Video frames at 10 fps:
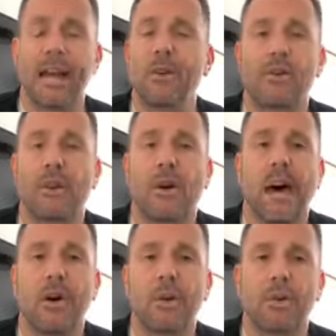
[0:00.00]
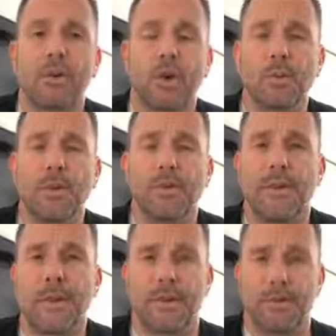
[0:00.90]
I don't even know how you interpret your
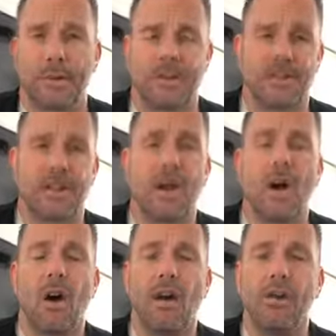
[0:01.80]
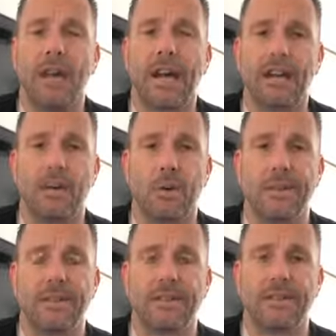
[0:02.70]
father's business. All I know
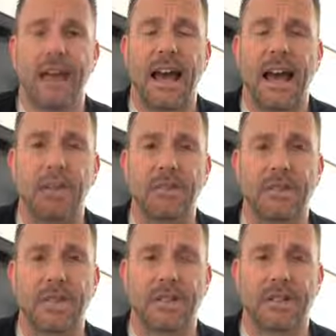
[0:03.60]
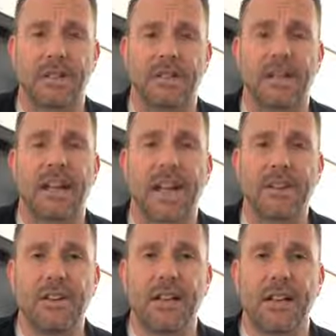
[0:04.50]
is I was anxious
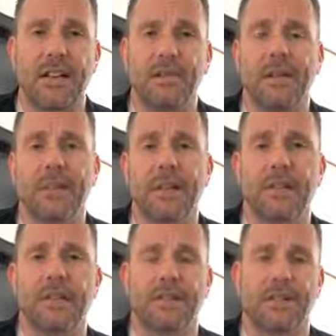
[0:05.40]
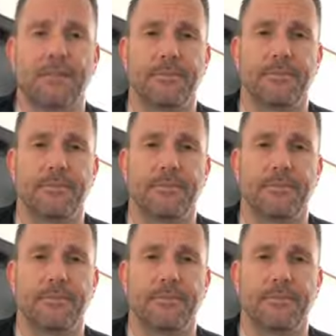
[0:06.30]
and you're not answering my question.